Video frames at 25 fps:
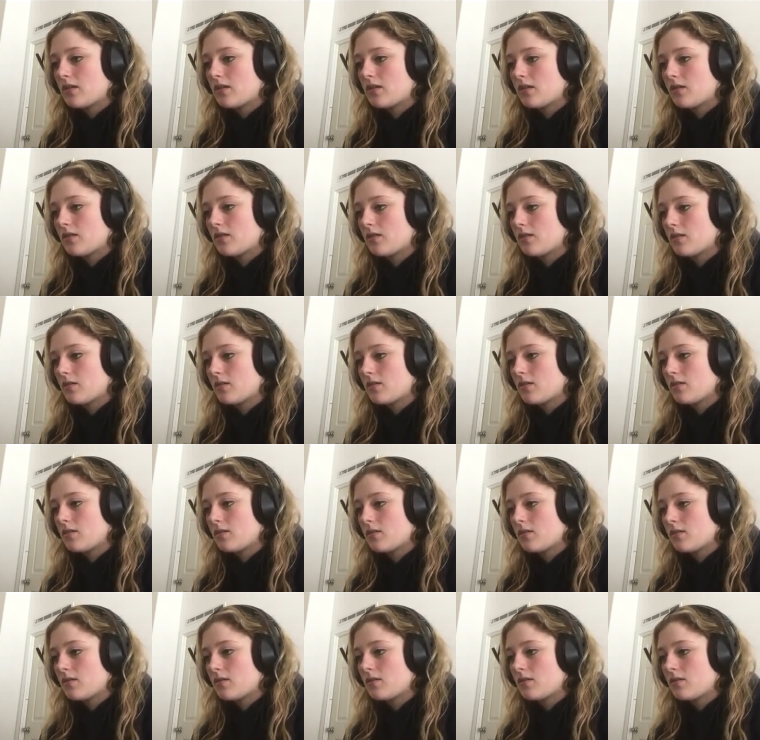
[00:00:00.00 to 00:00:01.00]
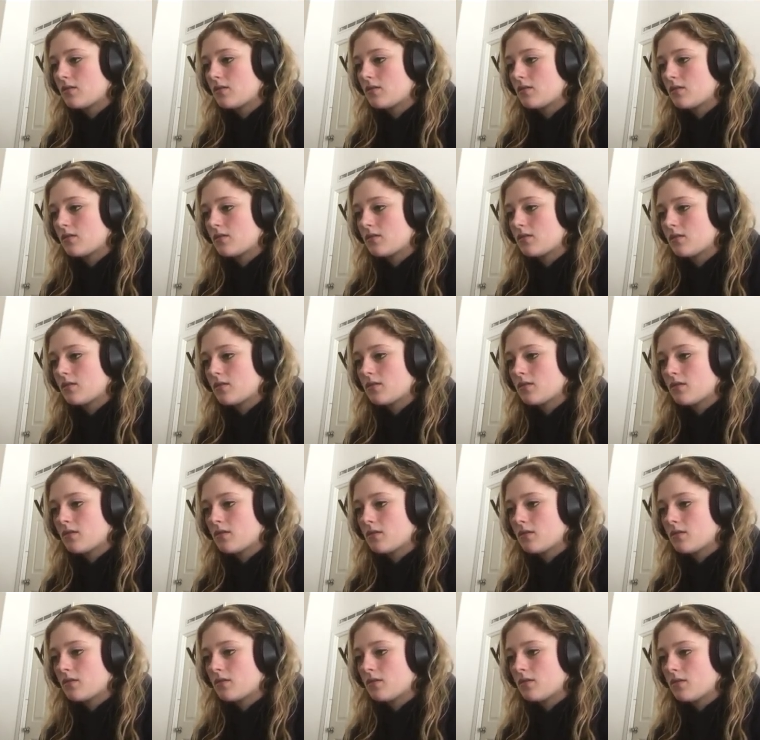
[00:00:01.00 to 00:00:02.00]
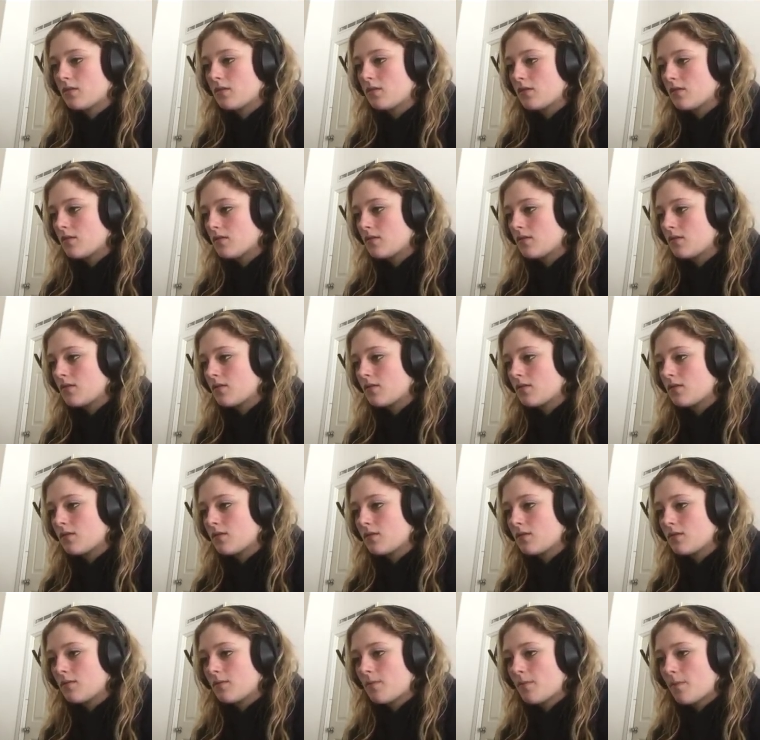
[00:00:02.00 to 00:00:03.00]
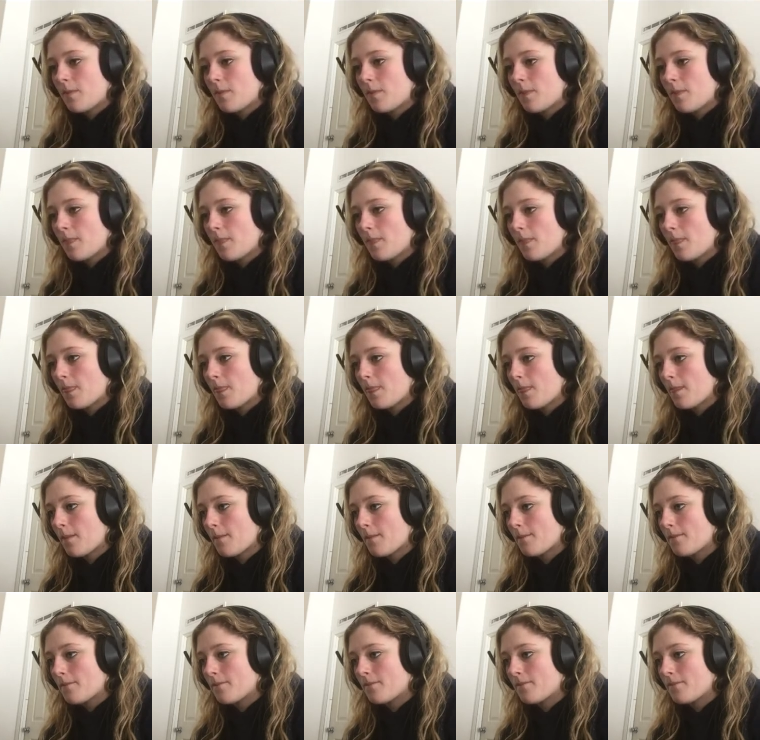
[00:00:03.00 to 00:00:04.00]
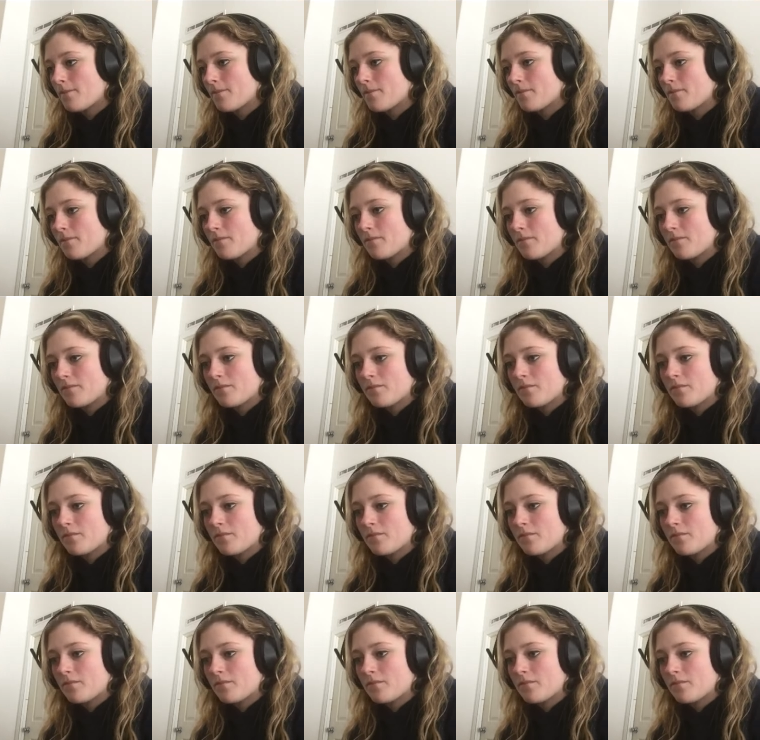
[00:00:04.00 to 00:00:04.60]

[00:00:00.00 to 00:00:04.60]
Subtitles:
Nobody speaks.